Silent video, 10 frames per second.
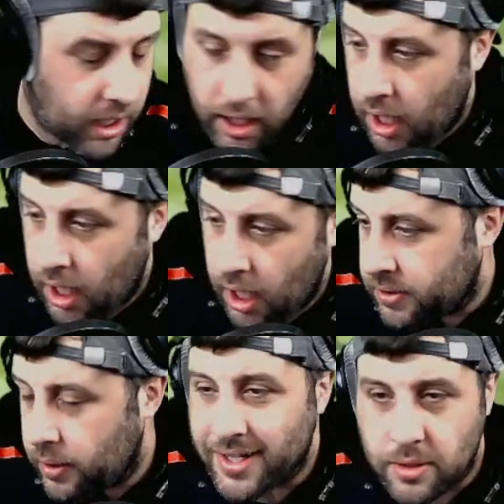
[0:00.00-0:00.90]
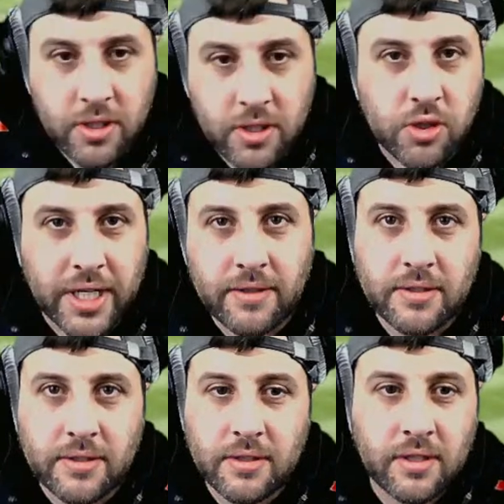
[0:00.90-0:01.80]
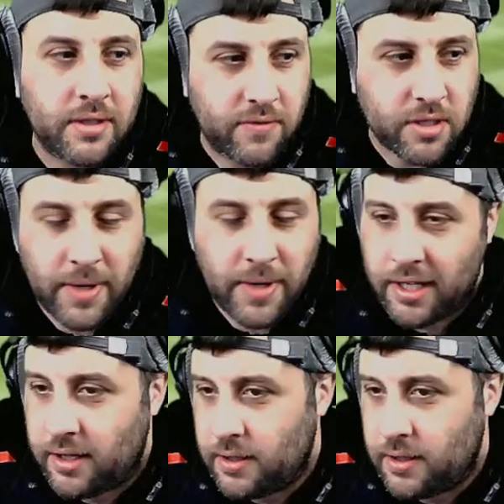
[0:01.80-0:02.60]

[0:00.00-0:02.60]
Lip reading: I'm going to enjoy it because I've just made it.